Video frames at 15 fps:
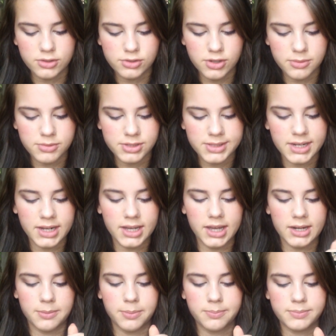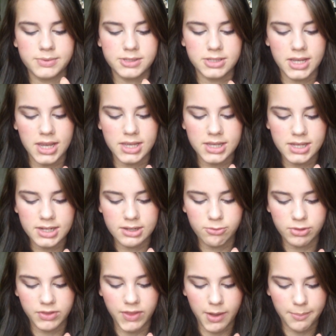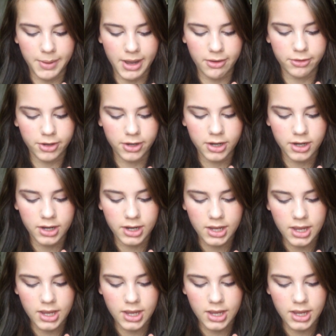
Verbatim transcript: So I'm just going to kind of take it with that powder.